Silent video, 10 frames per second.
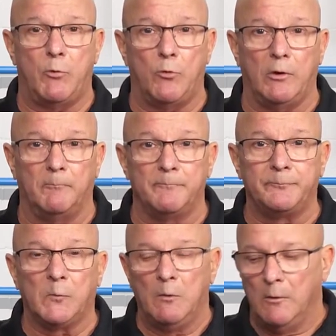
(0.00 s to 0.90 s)
bore it.
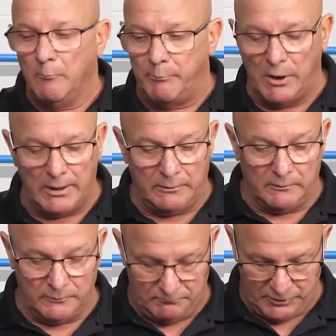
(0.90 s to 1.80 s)
But
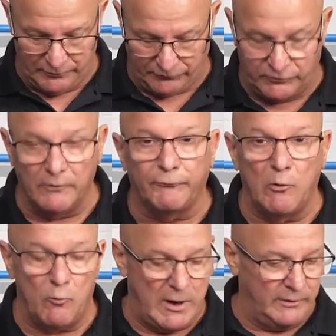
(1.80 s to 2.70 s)
there's
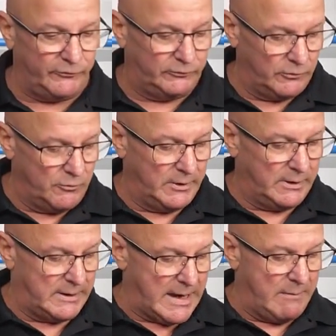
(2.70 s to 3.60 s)
different ways of doing
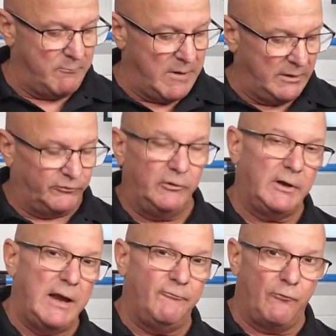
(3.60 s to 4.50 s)
it, and I
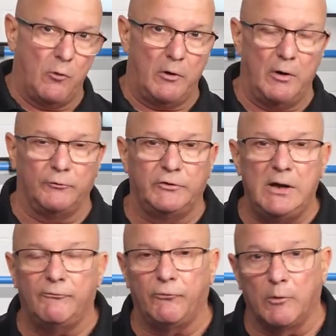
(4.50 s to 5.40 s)
mentioned
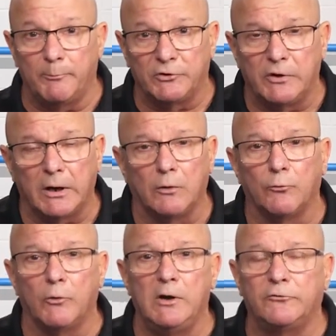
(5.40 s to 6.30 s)
A4LD for a particular
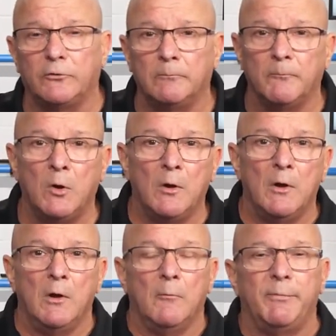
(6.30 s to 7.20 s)
reason,
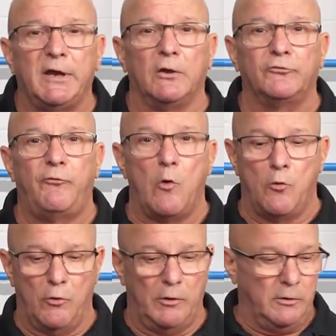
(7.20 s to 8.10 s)
because
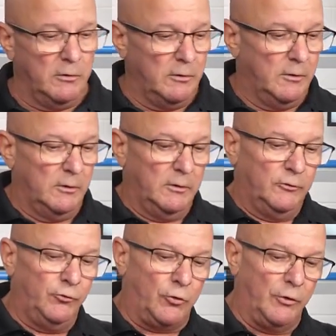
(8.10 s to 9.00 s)
Ford,
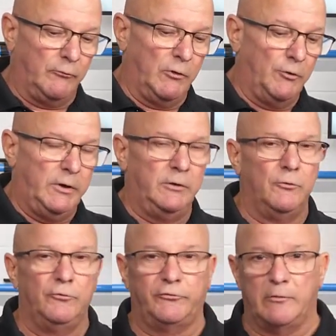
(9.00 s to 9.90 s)
you couldn't really
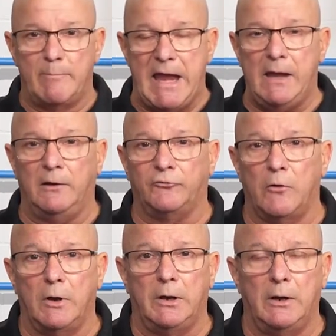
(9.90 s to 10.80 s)
use the bands
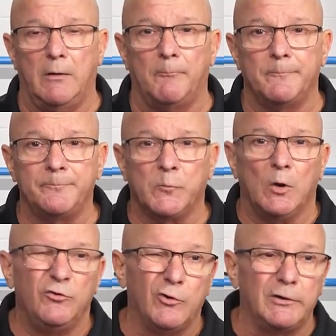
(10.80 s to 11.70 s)
on them.
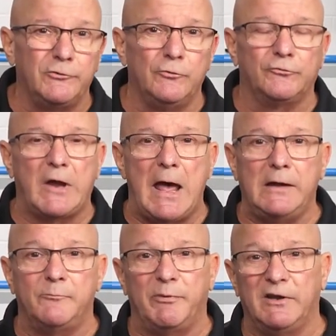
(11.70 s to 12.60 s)
You could use
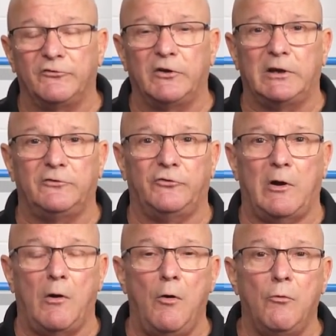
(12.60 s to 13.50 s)
guide pins that get you
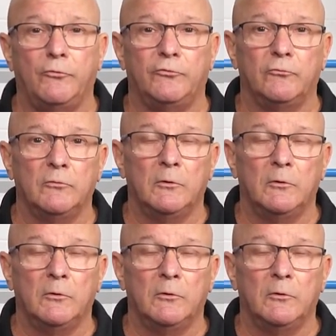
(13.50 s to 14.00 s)
close,